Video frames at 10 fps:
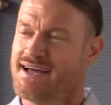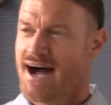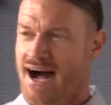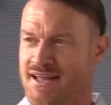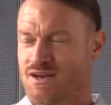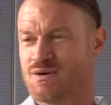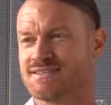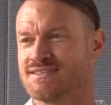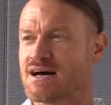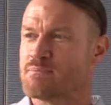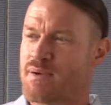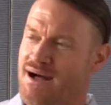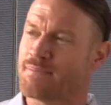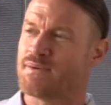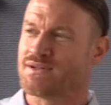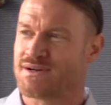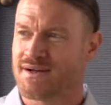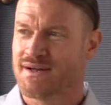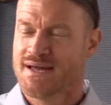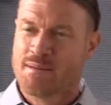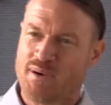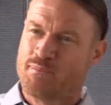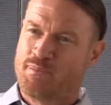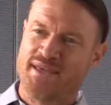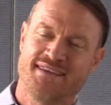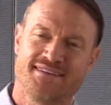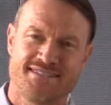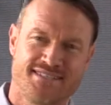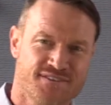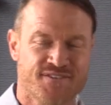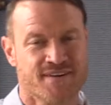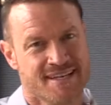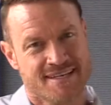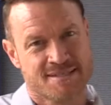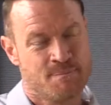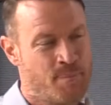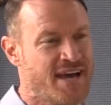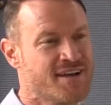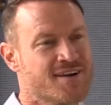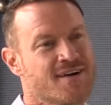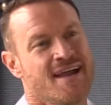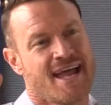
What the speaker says: I know it's not popular, but being different is better,